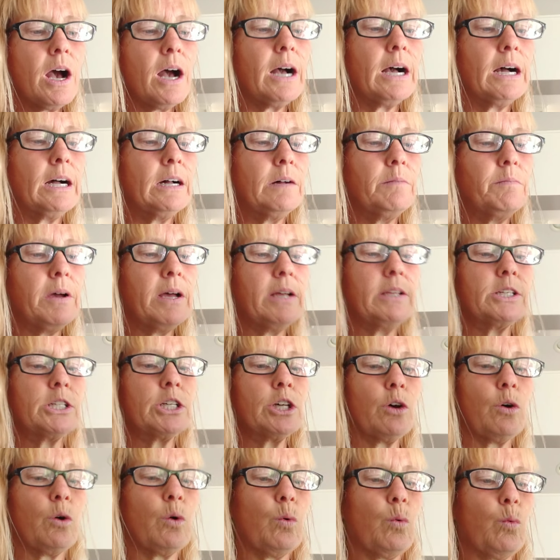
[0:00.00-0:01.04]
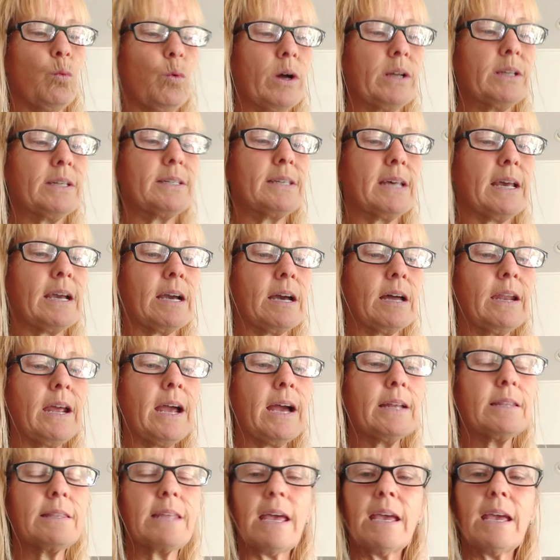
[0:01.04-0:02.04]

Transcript: Um, and so once they connect,